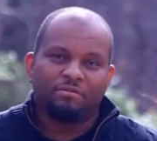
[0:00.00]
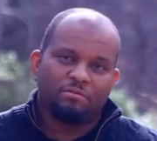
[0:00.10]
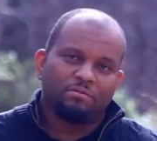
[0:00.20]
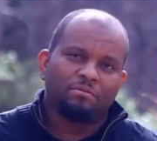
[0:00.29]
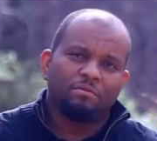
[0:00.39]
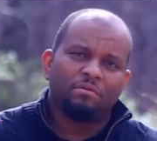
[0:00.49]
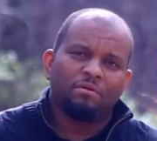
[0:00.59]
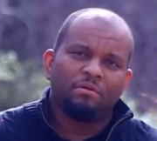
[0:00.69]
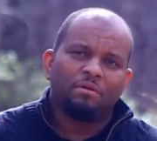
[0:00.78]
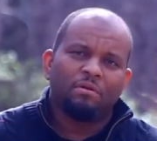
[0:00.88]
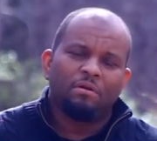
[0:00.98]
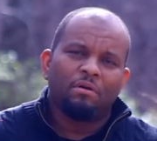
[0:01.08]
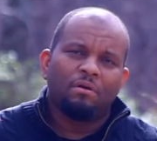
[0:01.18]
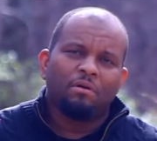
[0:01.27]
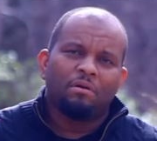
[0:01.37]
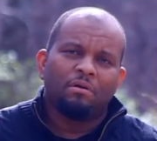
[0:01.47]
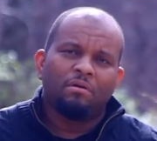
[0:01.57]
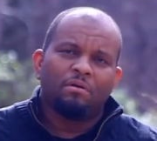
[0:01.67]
[no speech]